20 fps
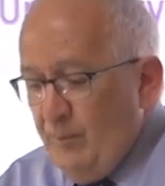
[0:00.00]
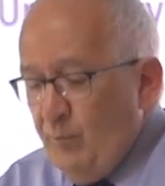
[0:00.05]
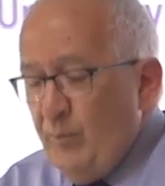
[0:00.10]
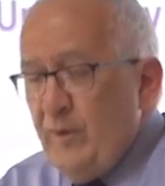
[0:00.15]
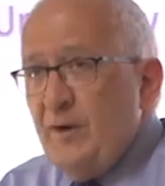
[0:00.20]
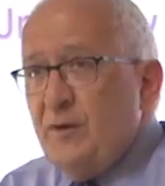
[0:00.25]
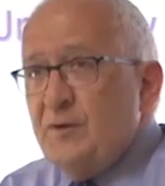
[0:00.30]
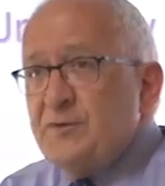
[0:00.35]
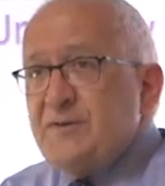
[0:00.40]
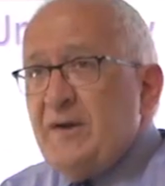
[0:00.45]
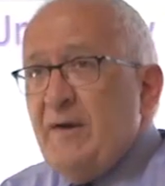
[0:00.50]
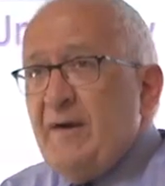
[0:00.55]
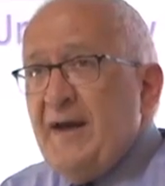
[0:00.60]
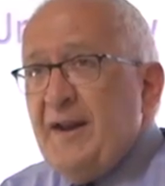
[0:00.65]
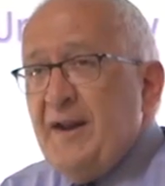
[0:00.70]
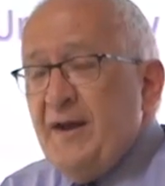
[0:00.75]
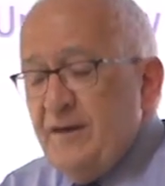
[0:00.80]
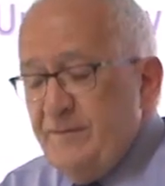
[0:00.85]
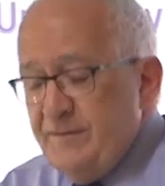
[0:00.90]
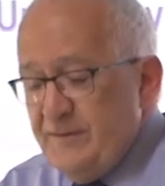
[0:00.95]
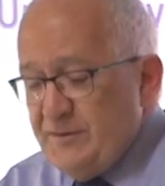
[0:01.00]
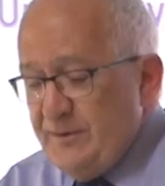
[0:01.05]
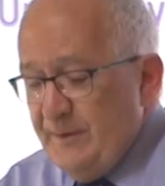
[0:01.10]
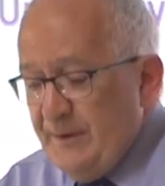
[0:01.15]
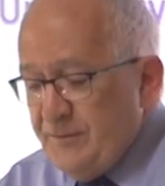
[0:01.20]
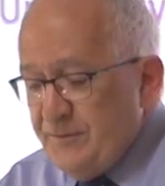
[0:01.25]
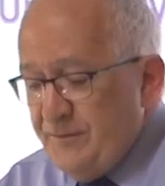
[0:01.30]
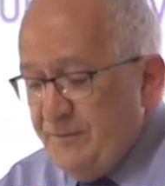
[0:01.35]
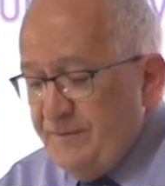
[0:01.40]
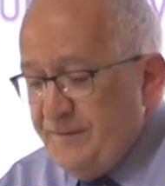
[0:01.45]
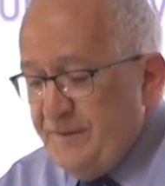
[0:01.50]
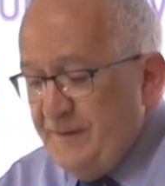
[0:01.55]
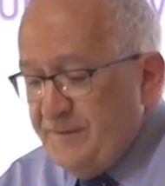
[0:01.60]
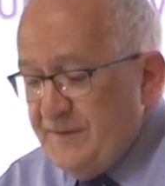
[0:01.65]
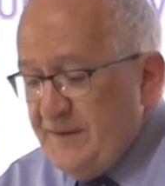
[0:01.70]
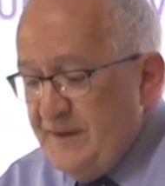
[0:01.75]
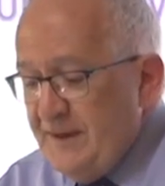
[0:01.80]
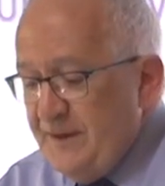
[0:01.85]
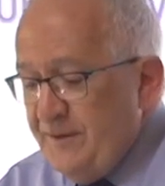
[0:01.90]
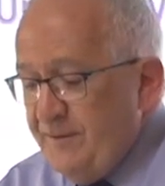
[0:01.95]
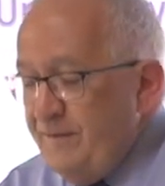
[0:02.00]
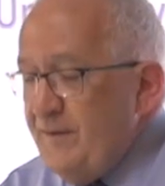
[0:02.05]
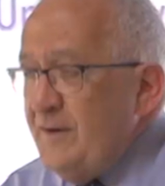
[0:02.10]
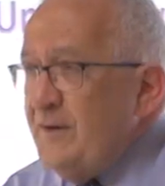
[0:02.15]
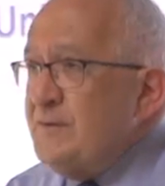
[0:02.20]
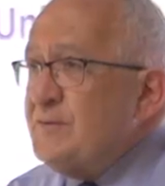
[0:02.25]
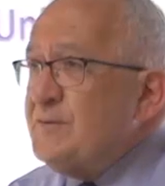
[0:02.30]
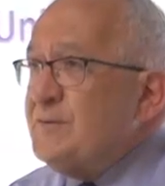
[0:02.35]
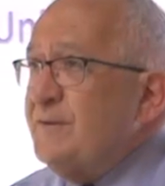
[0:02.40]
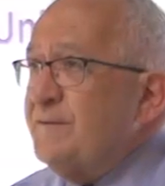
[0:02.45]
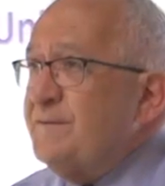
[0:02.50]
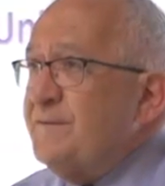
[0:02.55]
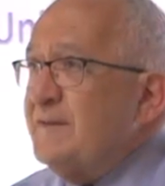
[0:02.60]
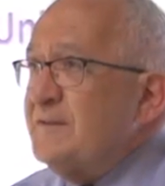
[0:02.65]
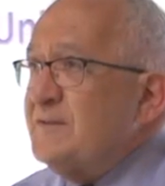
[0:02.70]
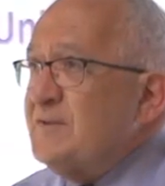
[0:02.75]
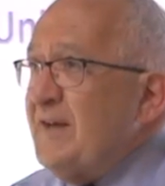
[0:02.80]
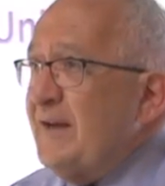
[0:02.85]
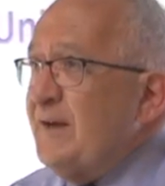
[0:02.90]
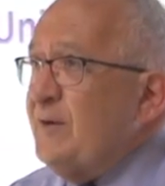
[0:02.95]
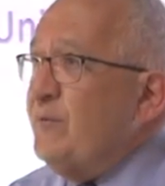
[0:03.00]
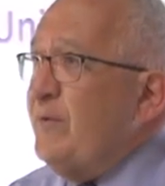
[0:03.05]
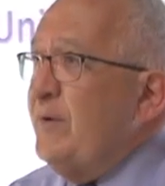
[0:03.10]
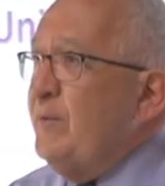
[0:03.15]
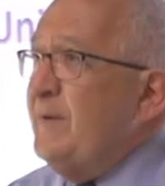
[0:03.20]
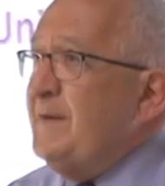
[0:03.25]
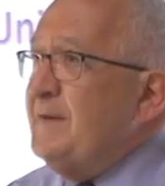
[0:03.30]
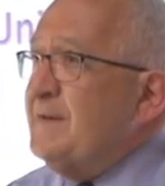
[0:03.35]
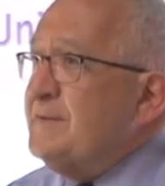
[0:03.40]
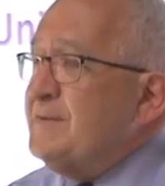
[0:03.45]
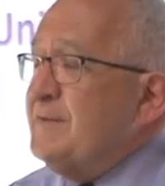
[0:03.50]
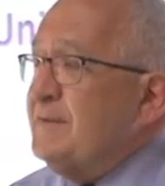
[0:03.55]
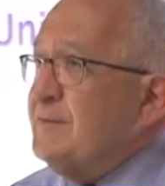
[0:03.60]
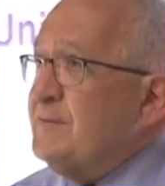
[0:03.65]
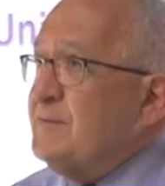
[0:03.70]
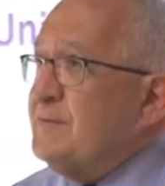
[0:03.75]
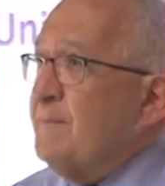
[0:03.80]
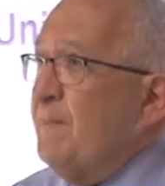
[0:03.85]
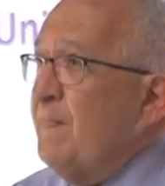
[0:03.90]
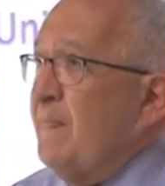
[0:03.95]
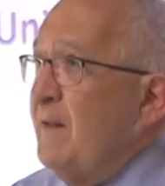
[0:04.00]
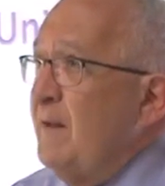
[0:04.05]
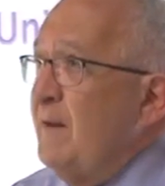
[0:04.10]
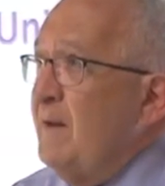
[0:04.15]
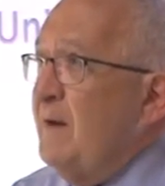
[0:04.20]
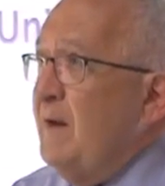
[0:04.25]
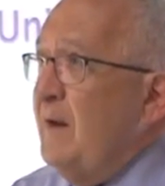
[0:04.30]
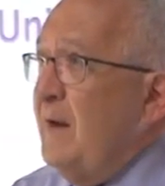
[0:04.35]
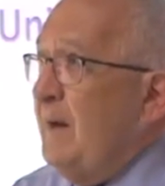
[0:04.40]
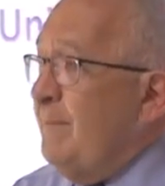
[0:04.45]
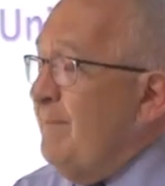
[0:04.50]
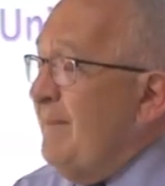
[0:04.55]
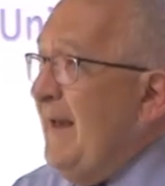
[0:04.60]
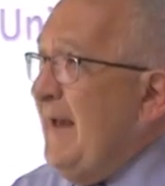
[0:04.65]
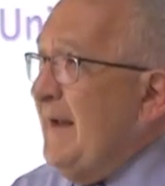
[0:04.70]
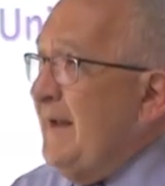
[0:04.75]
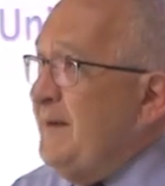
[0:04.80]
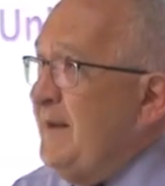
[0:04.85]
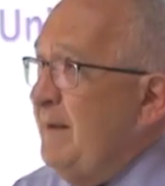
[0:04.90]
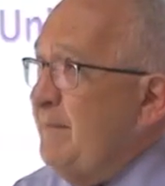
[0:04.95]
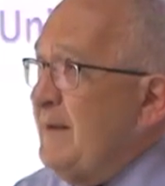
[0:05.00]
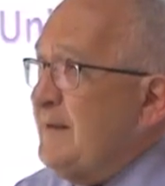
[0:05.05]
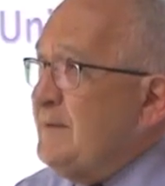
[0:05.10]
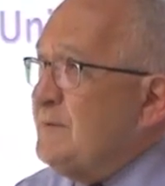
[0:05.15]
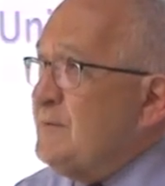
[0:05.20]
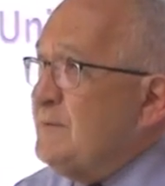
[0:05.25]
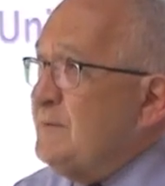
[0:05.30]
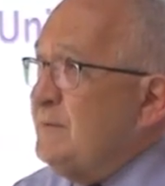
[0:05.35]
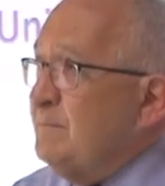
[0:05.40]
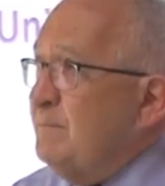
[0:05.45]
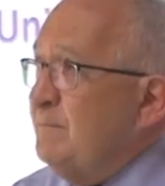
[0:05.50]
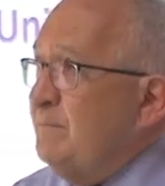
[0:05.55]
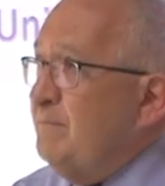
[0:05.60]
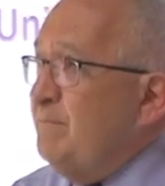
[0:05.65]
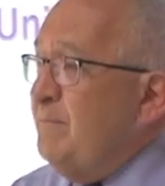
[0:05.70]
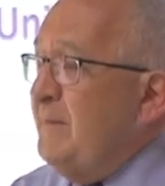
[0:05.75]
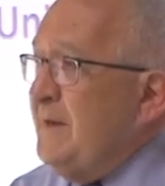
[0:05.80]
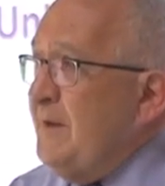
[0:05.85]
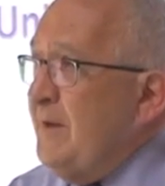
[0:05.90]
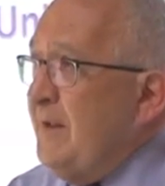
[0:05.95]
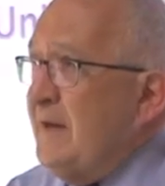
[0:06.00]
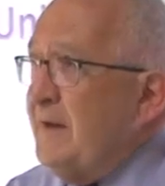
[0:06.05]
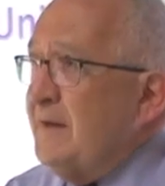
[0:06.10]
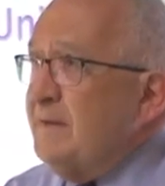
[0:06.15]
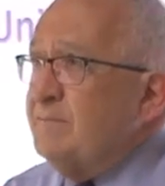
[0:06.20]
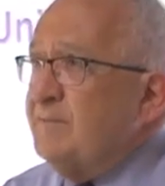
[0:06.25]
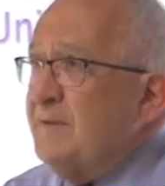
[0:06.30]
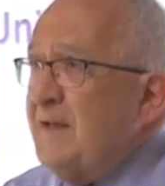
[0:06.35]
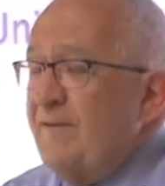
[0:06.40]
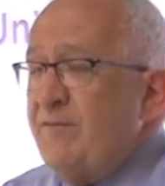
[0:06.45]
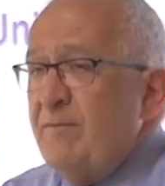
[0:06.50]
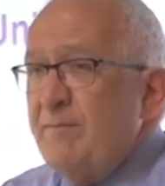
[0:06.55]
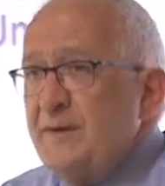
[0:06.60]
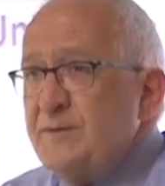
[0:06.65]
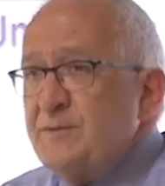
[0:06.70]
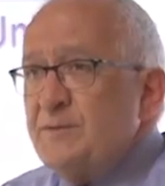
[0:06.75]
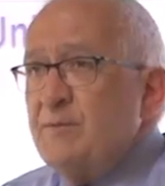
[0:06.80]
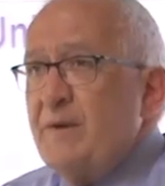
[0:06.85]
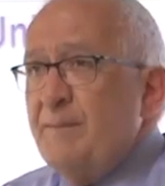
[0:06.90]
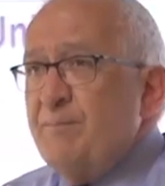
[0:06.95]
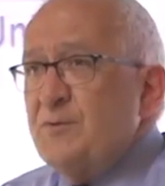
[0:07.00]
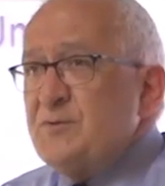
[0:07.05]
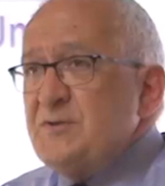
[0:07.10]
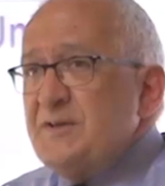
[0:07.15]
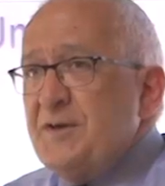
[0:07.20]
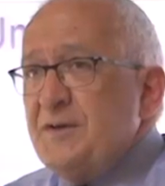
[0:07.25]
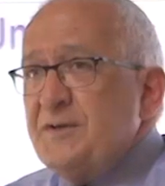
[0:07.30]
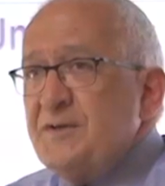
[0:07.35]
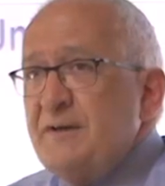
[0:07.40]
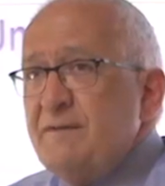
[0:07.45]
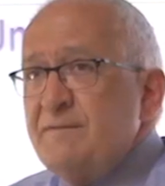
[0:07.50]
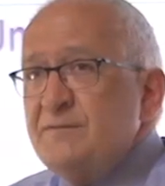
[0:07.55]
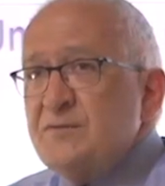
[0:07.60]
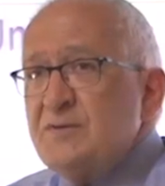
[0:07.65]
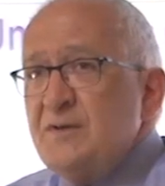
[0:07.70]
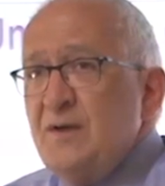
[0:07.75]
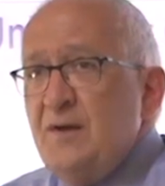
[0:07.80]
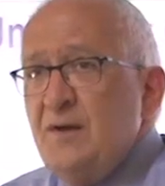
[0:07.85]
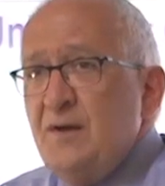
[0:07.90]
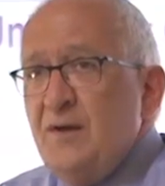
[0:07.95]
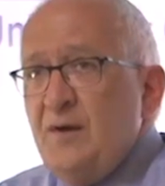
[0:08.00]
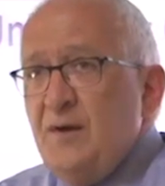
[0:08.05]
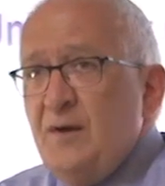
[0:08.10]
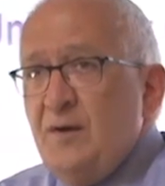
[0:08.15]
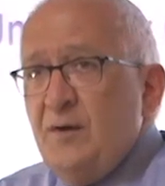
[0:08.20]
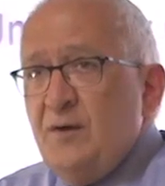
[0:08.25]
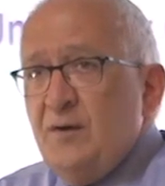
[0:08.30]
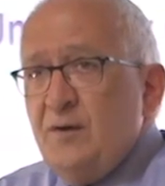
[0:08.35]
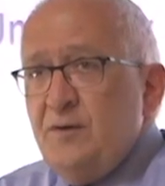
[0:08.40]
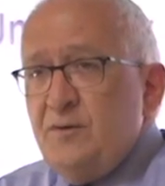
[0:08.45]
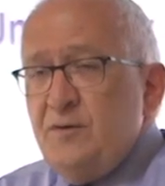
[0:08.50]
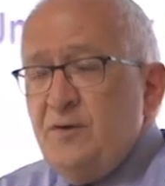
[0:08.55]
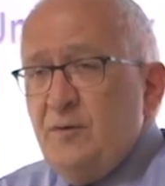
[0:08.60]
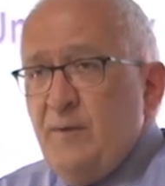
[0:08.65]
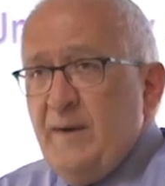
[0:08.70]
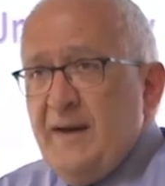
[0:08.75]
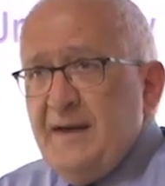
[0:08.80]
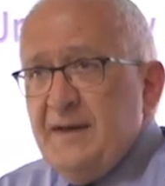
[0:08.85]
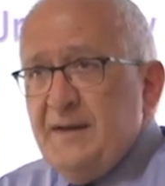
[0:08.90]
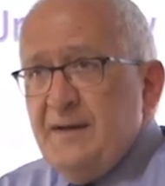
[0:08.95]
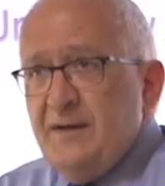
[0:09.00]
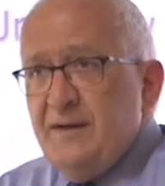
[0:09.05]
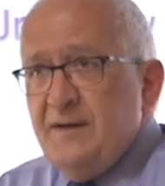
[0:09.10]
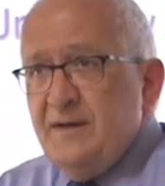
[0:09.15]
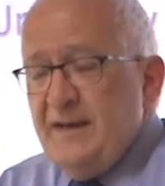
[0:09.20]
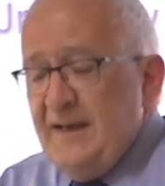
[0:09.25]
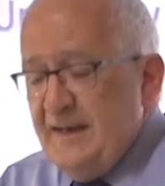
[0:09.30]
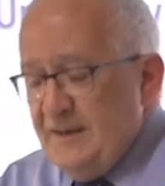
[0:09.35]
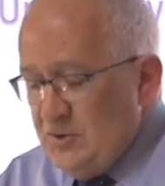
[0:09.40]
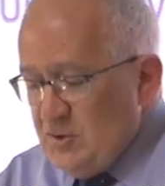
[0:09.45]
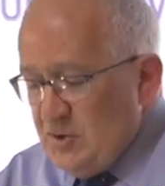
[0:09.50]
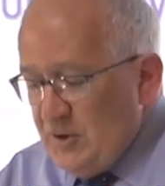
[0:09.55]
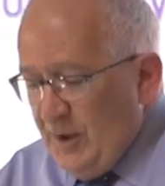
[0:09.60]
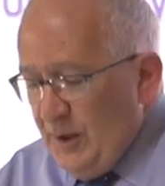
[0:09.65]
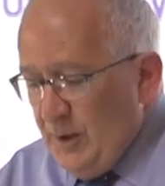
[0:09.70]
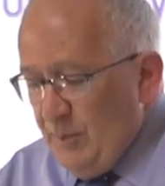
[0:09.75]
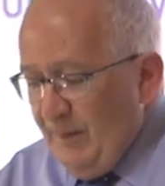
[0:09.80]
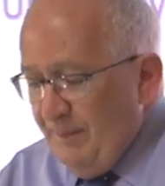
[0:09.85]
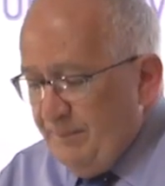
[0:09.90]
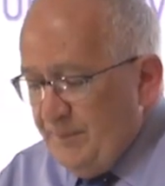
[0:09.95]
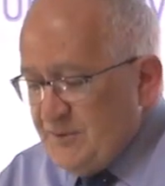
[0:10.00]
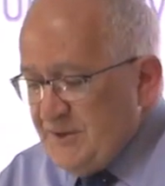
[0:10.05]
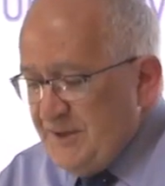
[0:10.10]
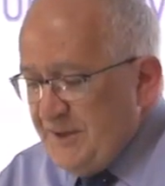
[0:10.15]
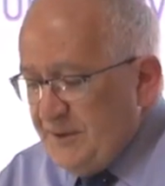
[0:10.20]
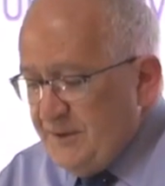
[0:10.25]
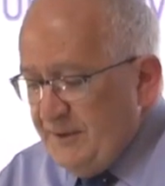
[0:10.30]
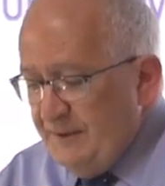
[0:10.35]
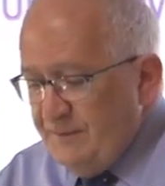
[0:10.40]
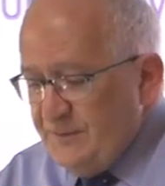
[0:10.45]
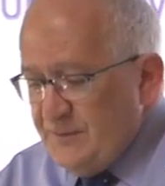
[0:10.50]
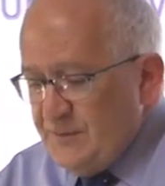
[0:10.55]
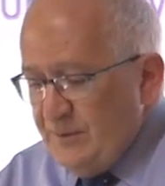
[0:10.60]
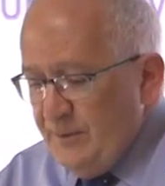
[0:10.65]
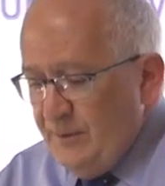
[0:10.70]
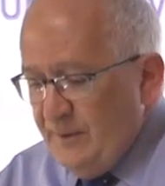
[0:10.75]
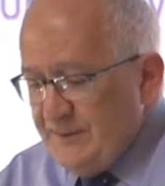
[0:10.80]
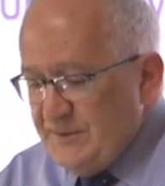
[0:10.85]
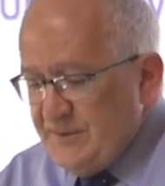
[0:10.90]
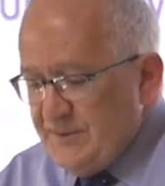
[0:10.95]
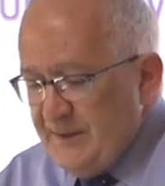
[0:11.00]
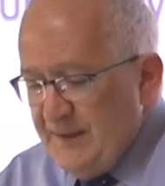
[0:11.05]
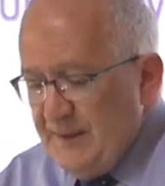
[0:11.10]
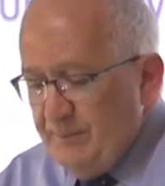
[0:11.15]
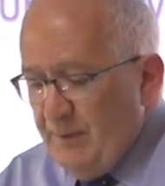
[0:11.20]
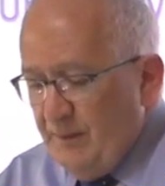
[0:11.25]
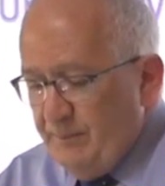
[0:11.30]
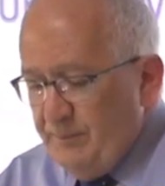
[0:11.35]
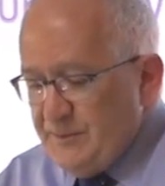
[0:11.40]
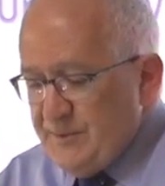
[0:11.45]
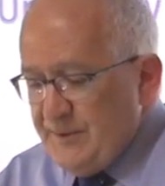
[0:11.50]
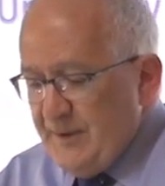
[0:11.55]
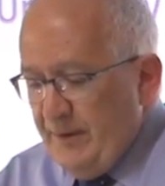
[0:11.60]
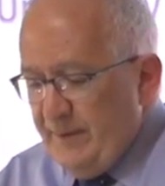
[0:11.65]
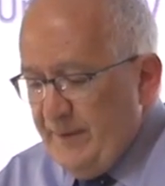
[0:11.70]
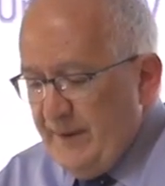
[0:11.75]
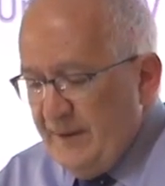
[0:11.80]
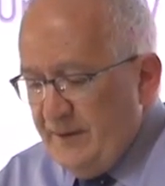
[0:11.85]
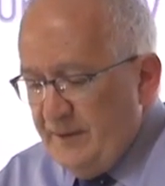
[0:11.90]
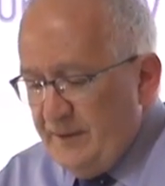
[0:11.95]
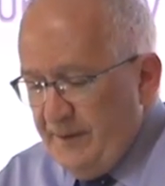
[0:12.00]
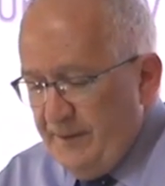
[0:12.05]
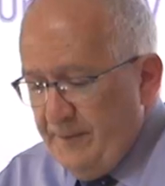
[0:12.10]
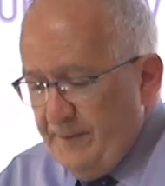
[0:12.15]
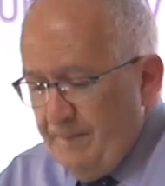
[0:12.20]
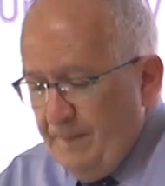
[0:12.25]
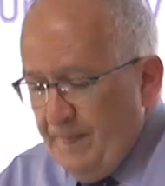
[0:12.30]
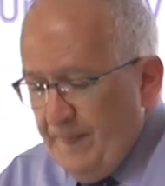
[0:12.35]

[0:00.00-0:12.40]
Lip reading: We also had over 250 interviews of secondary witnesses, academics, media, governmental representatives, UN and NGO representatives who had seen what was going on.